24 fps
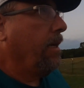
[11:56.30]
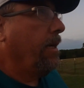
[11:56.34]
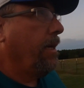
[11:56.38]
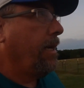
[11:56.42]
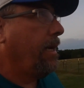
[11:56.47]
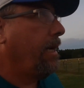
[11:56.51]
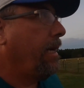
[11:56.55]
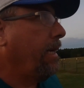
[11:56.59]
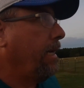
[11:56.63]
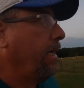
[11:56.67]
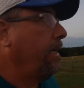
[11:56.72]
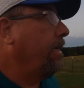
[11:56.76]

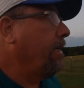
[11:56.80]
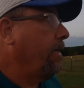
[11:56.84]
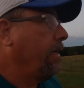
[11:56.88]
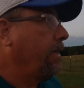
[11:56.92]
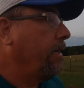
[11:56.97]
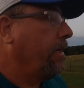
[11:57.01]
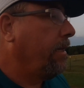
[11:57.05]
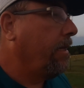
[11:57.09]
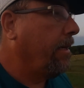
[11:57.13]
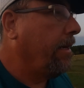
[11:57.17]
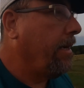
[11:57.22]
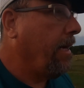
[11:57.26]
And
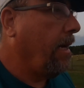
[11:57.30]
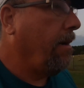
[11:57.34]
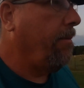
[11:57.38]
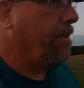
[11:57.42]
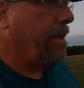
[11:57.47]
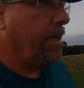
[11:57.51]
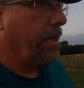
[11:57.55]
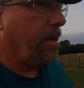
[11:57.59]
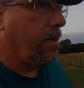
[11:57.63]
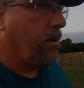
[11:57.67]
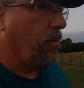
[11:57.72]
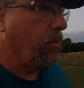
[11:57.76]
a
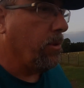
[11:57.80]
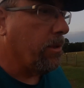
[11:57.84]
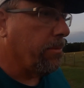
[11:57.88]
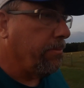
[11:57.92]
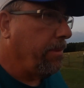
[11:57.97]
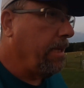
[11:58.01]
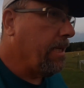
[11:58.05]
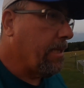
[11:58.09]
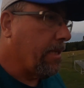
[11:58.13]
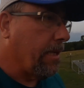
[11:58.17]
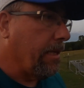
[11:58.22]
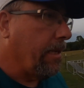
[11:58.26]
Dominicker was
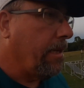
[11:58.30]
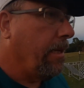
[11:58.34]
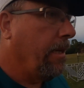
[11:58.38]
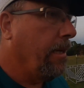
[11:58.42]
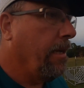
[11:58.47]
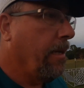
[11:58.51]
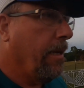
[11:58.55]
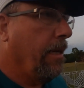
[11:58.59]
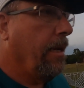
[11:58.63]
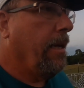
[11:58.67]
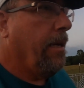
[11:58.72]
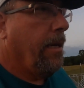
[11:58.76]
missing.
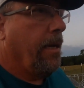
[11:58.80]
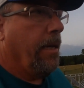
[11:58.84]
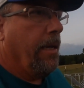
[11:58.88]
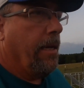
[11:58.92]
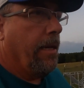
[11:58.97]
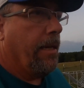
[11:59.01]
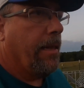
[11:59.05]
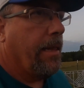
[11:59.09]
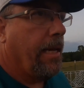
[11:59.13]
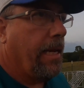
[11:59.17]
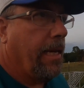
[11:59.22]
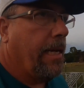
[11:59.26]

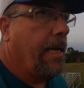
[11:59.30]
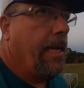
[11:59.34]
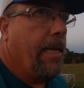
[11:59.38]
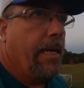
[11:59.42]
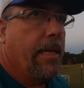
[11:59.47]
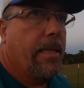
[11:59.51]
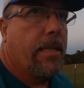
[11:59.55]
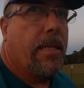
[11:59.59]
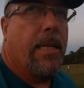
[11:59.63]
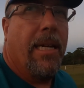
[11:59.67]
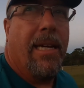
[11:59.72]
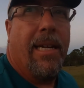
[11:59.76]
Thing
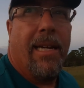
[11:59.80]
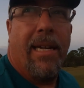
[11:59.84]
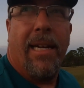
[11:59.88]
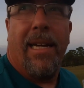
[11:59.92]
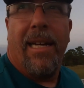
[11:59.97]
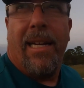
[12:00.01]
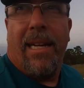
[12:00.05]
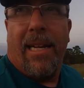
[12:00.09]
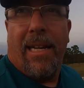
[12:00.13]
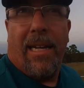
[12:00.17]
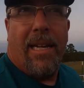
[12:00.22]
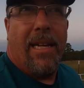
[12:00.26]
is,
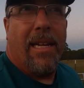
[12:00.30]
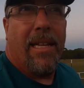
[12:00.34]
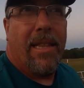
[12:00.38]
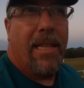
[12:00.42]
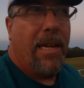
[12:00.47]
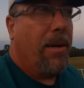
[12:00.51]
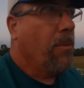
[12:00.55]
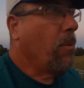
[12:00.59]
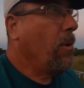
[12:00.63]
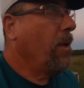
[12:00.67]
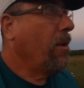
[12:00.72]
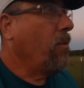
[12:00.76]

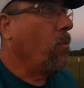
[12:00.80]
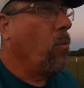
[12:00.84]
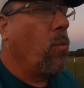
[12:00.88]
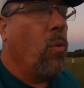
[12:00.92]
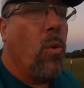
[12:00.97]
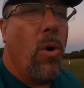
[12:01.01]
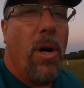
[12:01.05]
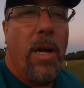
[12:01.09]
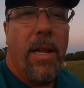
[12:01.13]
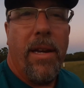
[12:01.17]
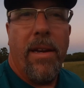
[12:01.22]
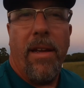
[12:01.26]
there wasn't
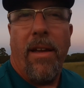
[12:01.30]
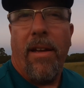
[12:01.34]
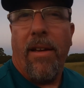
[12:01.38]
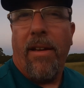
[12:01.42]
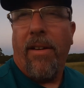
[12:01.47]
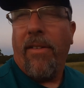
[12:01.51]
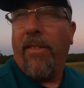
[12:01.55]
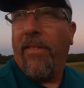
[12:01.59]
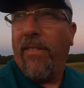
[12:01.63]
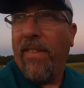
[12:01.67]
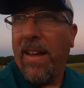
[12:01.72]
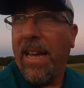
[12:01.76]
one
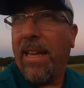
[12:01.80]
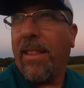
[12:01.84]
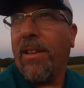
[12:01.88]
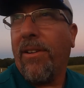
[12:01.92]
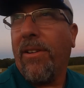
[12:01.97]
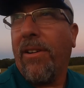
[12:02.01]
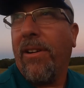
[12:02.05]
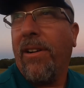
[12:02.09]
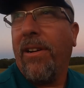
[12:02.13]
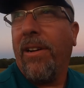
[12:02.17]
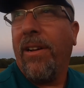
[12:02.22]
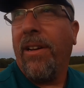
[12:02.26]

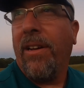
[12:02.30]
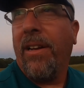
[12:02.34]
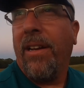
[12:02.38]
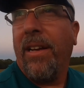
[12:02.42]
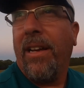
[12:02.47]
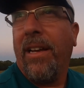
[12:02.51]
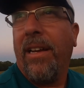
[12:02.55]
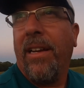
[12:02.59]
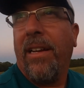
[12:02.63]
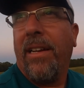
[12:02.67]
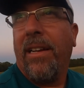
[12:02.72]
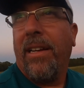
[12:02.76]
feather
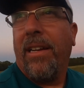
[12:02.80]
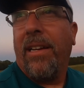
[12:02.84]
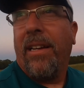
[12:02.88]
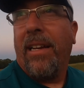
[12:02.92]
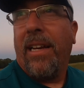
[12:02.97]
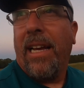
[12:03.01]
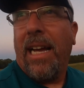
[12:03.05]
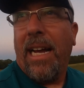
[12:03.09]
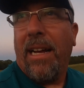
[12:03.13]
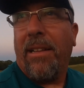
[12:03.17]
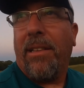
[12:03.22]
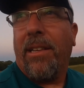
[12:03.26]

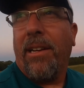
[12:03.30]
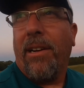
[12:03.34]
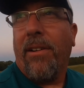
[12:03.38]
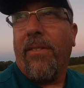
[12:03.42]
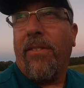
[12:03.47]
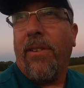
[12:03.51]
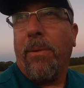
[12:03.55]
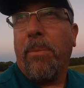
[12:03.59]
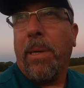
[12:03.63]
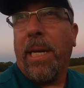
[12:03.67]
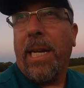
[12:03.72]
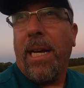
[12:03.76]
out there
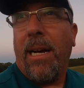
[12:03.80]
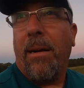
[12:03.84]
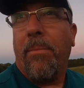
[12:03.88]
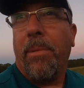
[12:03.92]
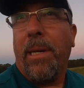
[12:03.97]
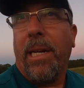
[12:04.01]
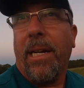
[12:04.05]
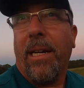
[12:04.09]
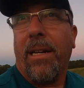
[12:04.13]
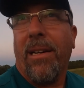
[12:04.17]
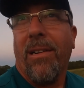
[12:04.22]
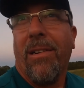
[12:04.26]
from a
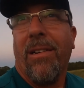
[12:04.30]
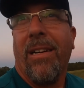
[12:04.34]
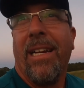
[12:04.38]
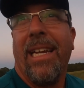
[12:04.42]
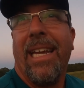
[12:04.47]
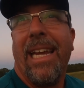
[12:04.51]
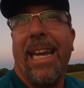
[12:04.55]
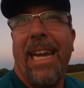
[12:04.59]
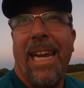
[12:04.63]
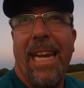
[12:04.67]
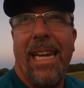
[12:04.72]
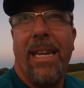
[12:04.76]
Dominicker
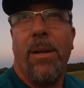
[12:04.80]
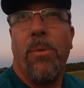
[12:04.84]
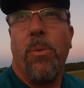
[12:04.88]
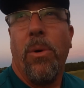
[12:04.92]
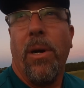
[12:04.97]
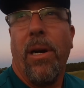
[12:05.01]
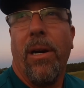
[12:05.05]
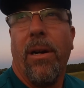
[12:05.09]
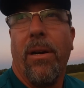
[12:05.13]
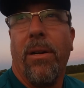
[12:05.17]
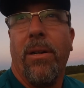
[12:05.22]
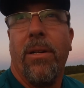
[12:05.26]

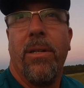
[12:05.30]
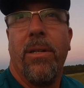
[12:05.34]
anywhere.